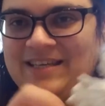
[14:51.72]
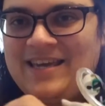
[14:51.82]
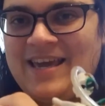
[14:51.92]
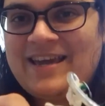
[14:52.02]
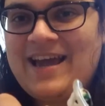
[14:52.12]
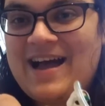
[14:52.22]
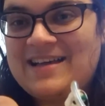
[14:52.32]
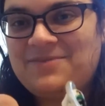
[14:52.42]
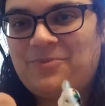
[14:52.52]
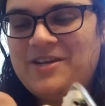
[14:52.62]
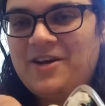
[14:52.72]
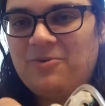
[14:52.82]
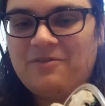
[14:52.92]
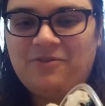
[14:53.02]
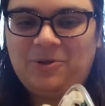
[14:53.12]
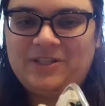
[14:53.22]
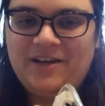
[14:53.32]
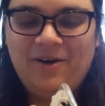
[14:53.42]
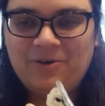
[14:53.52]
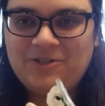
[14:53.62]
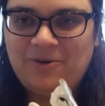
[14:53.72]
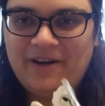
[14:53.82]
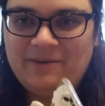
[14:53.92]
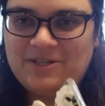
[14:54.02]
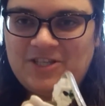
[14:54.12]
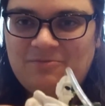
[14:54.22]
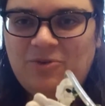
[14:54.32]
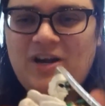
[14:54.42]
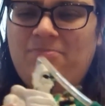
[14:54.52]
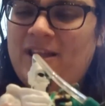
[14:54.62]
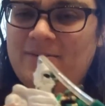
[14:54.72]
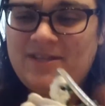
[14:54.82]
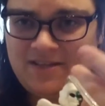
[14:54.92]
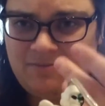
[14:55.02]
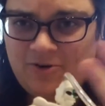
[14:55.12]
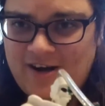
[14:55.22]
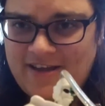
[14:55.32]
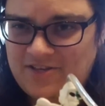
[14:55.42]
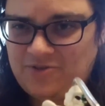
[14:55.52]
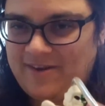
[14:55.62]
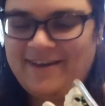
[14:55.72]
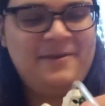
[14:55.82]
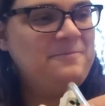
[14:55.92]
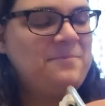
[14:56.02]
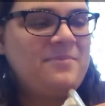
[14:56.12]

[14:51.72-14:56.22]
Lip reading: kick-ass Rito Revolto toy, which the more I play with it, the more I enjoy it.